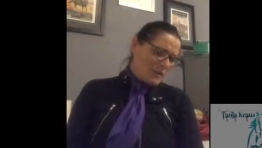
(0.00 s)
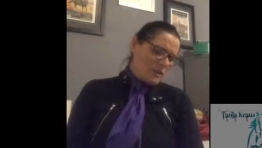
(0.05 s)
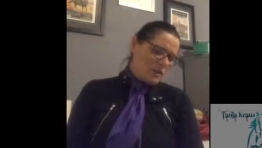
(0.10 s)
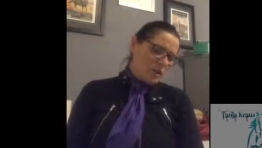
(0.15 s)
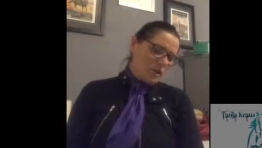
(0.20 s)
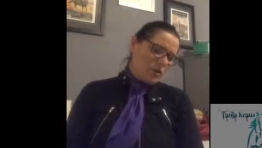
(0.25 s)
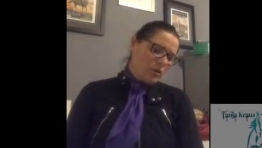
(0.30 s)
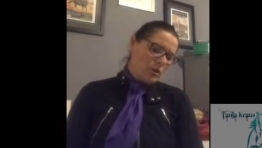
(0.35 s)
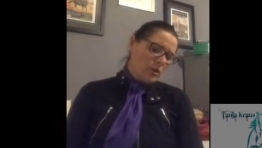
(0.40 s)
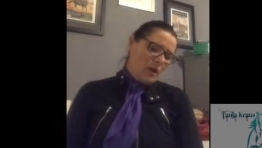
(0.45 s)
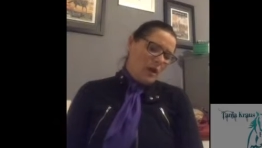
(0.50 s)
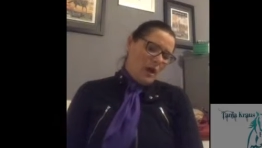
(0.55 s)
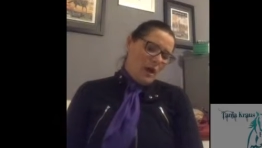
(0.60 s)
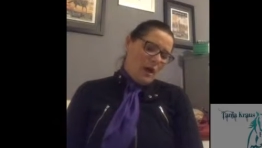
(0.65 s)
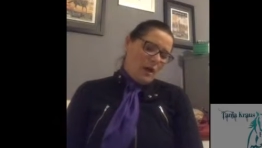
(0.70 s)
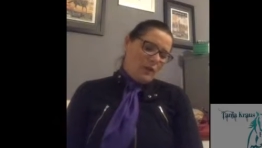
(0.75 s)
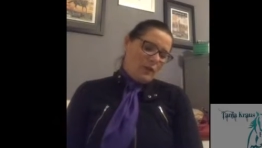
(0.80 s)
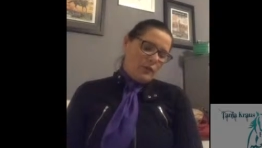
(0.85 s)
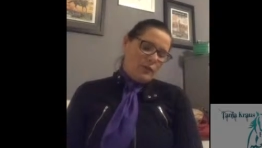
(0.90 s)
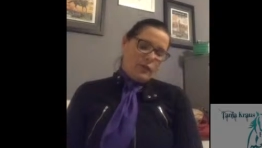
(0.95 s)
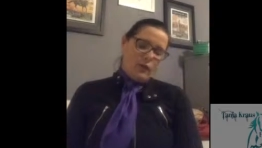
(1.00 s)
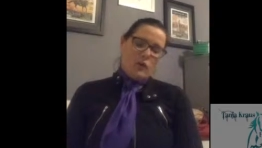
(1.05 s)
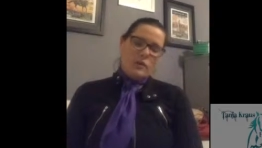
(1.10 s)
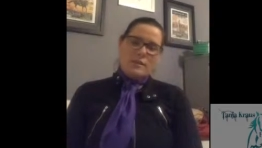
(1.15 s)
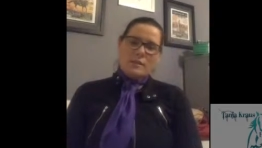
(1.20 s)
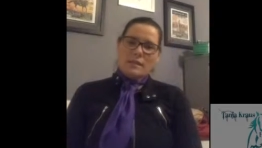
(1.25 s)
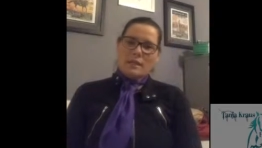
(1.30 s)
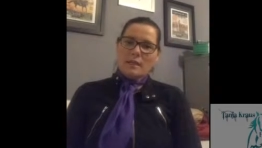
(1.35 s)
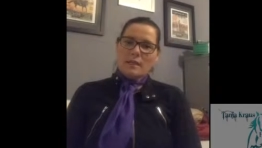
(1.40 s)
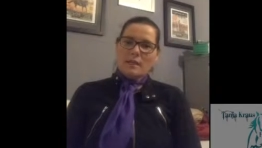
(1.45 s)
So the
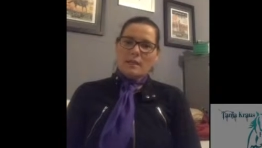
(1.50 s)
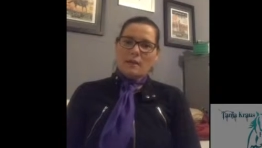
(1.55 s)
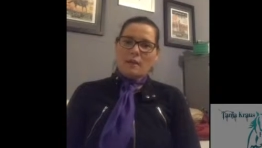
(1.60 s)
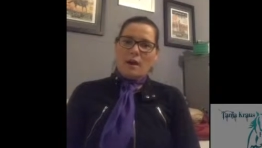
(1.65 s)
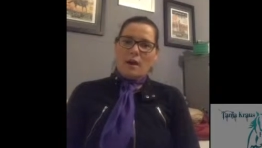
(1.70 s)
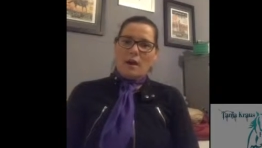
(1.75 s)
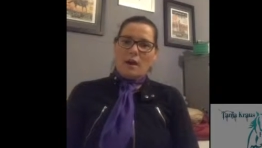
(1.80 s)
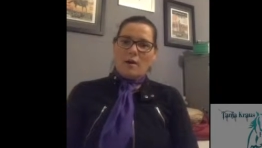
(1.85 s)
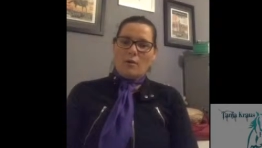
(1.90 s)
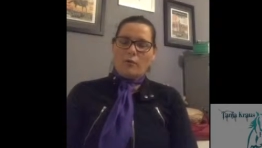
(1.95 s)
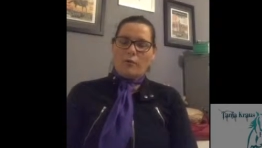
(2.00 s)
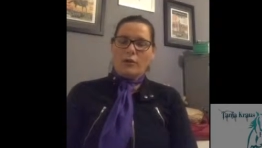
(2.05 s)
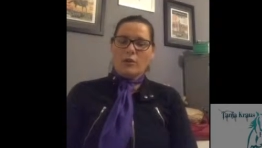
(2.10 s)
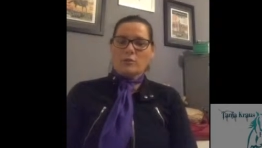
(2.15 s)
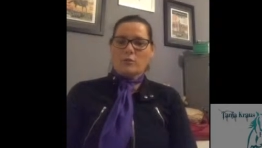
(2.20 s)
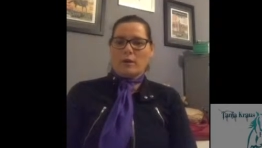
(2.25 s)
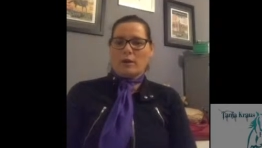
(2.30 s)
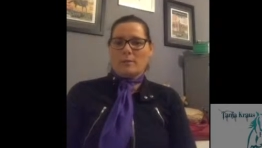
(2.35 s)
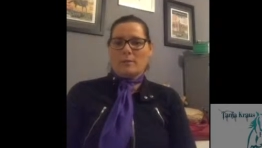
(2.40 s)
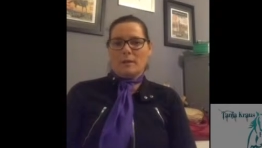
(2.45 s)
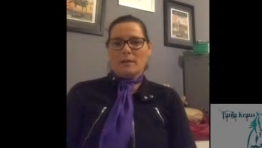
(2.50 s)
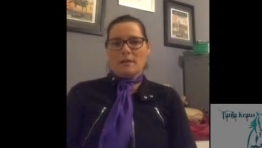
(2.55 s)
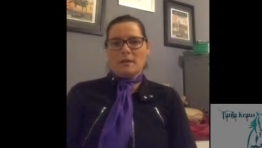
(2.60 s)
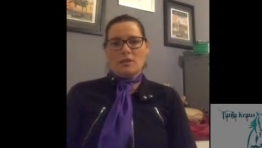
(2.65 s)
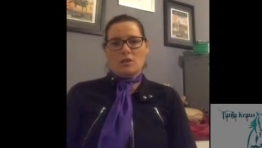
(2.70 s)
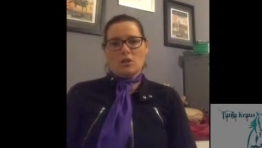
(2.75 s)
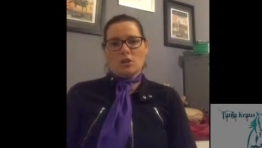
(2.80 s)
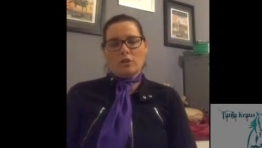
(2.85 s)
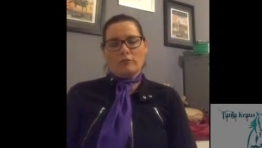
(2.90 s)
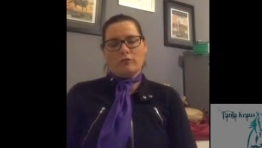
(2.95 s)
first
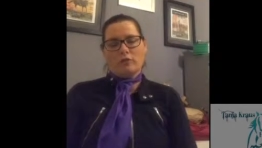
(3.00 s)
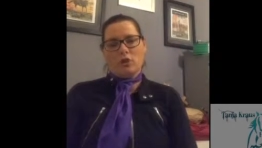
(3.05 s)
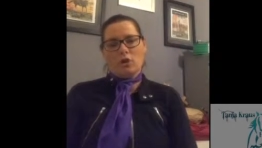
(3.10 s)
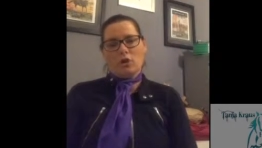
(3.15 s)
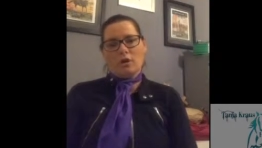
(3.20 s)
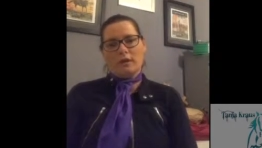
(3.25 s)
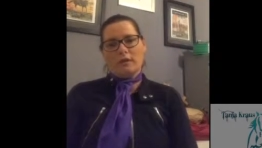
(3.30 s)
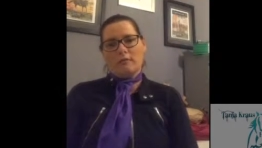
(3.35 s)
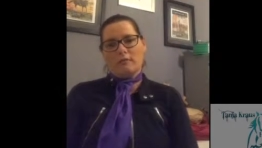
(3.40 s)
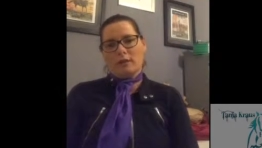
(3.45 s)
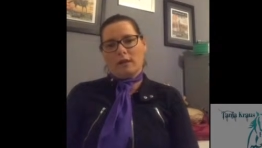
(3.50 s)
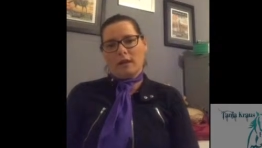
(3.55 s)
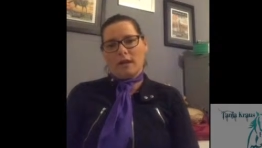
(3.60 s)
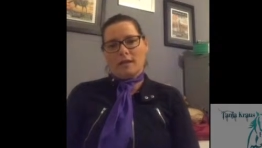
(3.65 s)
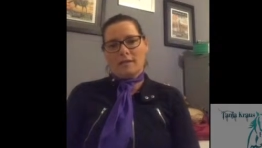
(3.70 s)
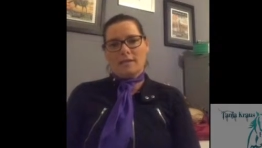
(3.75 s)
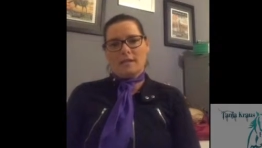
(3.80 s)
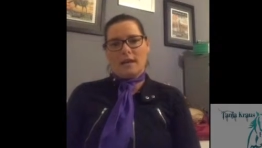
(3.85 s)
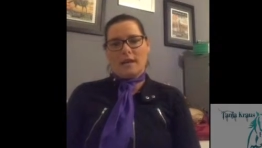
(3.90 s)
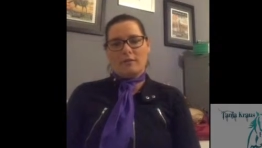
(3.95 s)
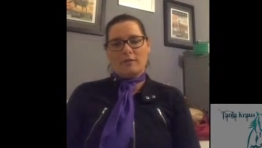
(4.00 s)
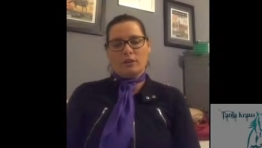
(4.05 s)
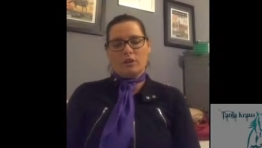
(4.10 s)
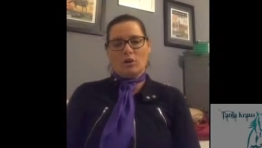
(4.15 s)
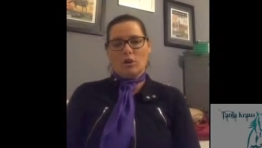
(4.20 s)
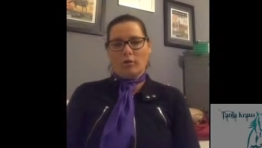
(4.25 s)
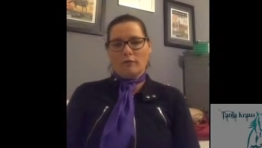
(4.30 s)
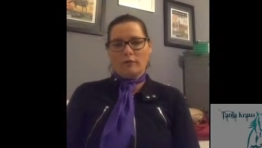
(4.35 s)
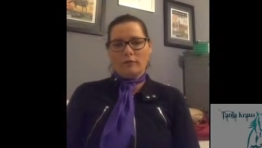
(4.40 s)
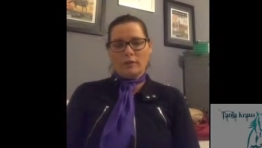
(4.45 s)
recommendation I've got in regards to having
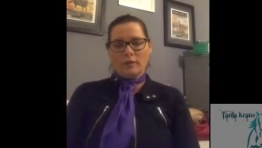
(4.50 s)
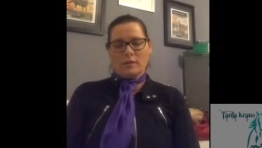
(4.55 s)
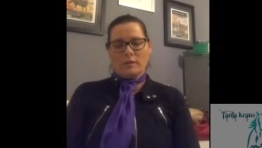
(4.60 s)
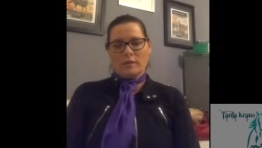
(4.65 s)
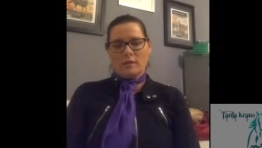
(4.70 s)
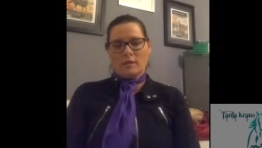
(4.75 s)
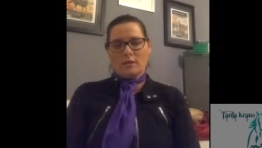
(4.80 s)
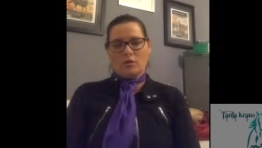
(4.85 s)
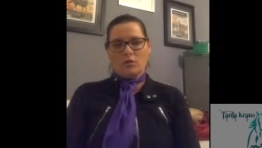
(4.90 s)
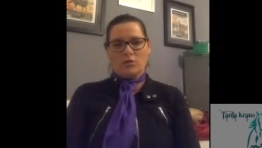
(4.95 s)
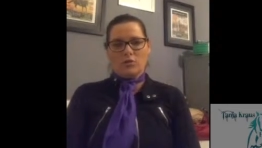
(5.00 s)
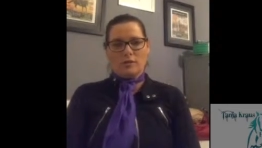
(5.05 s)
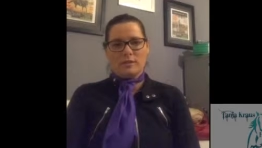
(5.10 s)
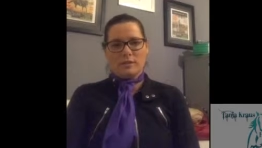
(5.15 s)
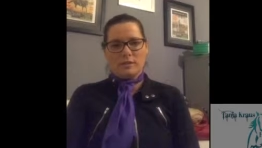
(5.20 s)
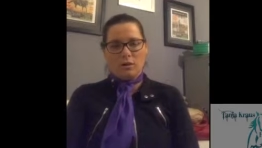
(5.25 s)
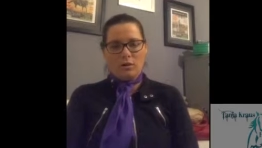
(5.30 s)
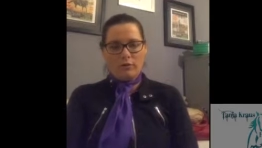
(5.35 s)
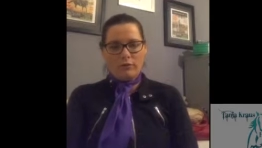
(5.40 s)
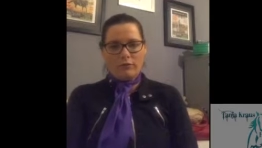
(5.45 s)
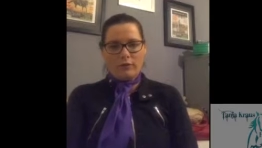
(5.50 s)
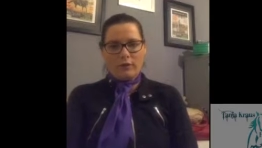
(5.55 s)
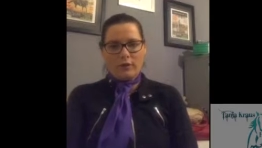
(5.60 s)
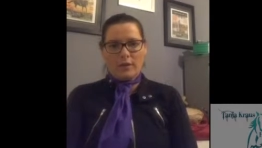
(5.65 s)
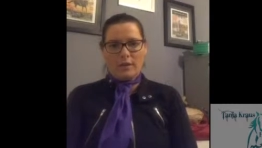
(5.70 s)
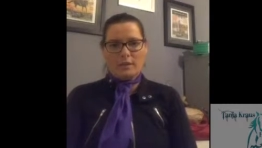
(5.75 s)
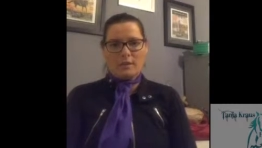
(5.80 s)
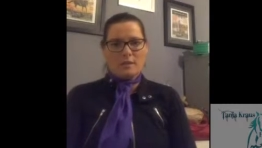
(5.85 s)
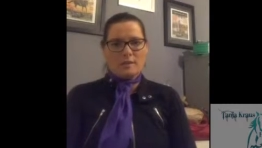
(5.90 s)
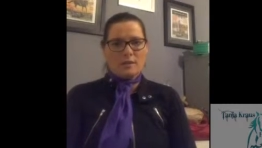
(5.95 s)
confidence in yourself
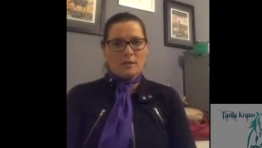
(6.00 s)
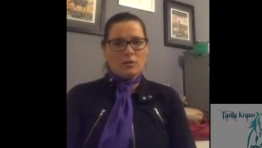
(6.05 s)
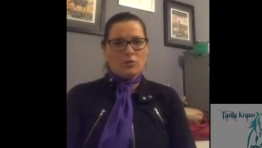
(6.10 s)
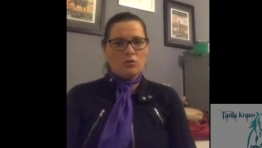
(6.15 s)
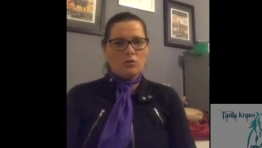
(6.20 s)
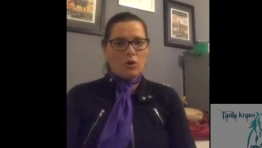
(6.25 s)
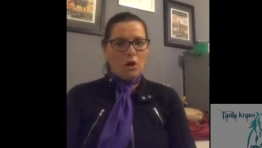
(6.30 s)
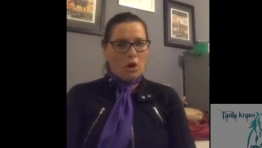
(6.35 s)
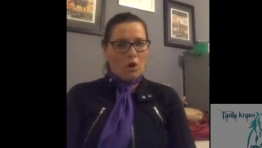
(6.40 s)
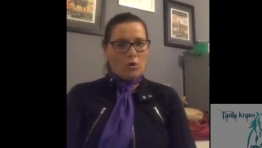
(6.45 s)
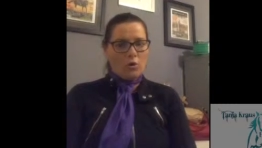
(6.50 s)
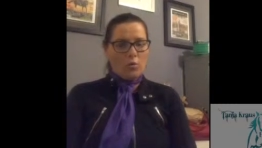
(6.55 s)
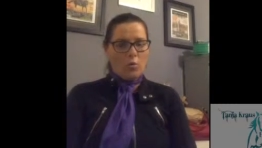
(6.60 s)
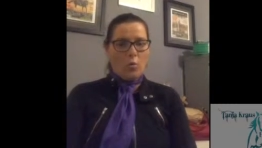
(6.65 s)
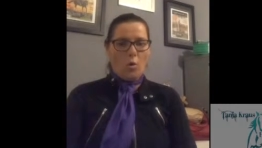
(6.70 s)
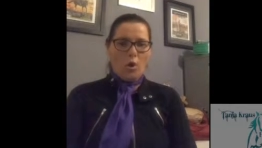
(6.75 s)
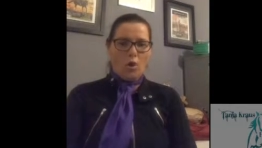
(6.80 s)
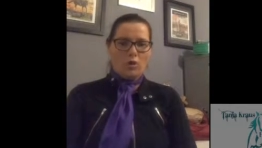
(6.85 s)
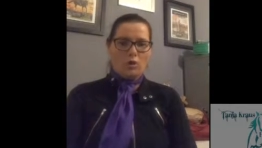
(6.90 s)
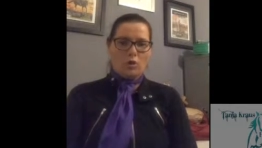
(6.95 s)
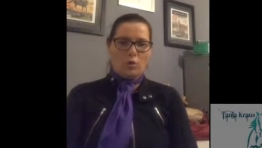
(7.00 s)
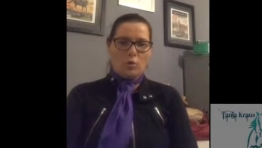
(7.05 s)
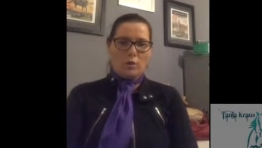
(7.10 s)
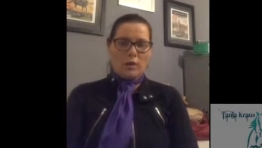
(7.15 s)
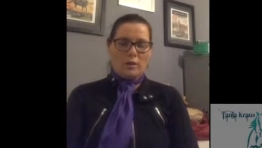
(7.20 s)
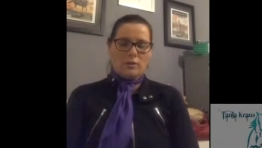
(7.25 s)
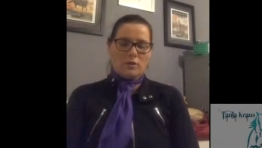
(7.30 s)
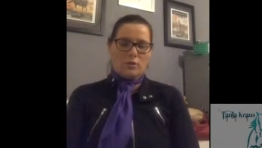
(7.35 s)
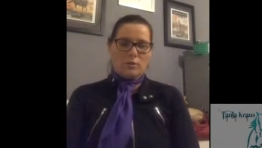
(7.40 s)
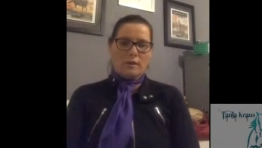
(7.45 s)
is know what you
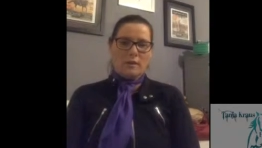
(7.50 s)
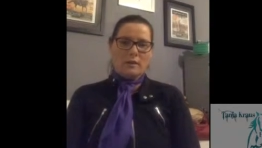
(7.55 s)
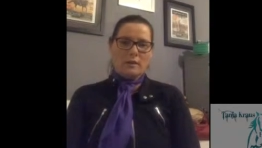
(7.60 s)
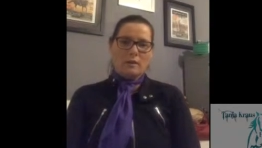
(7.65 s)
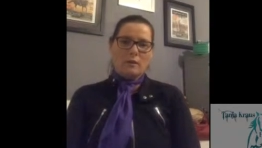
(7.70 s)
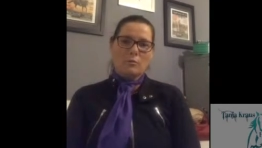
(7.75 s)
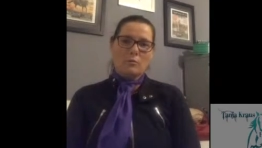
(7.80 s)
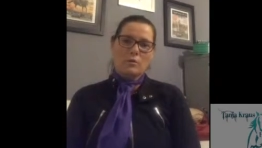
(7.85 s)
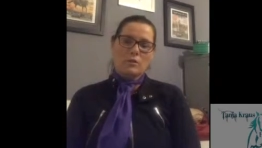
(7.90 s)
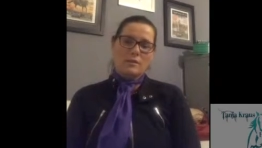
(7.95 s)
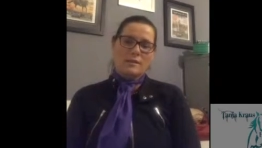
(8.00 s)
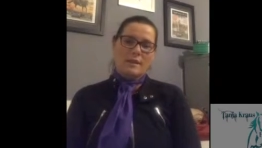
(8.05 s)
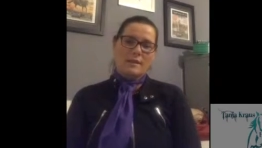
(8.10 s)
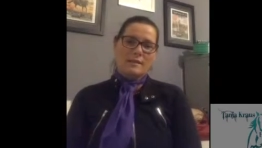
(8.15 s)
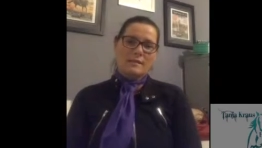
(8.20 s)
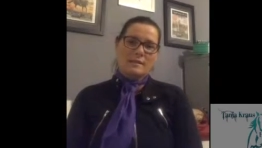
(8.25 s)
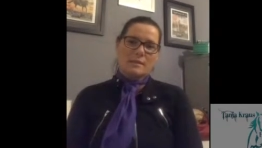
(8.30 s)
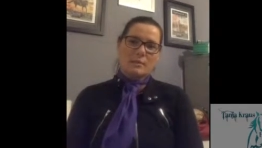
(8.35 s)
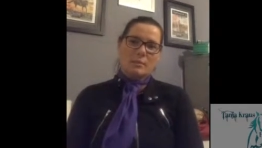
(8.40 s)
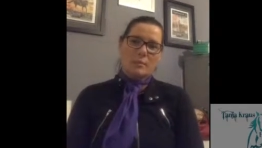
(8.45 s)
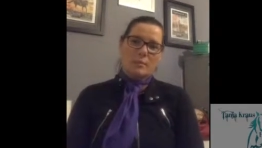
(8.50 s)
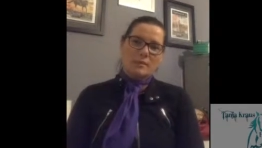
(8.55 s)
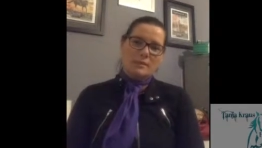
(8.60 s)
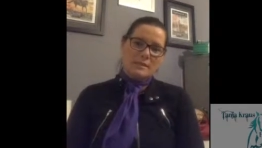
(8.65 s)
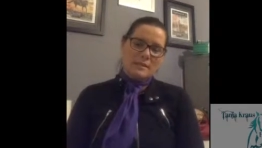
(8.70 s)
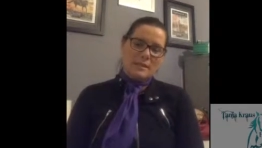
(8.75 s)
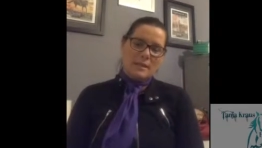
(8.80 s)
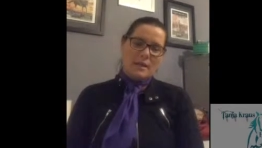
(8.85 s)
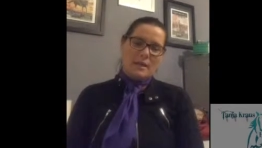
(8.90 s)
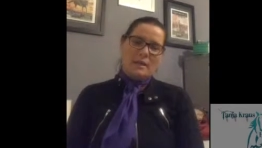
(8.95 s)
are doing, which sounds
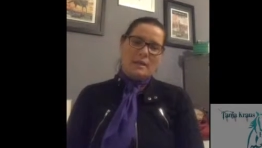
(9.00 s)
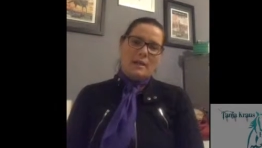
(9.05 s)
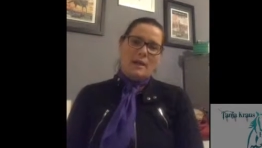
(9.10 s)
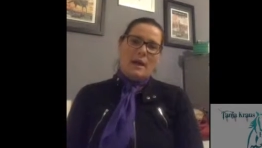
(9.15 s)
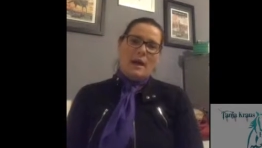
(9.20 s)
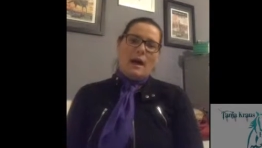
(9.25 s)
simplistic,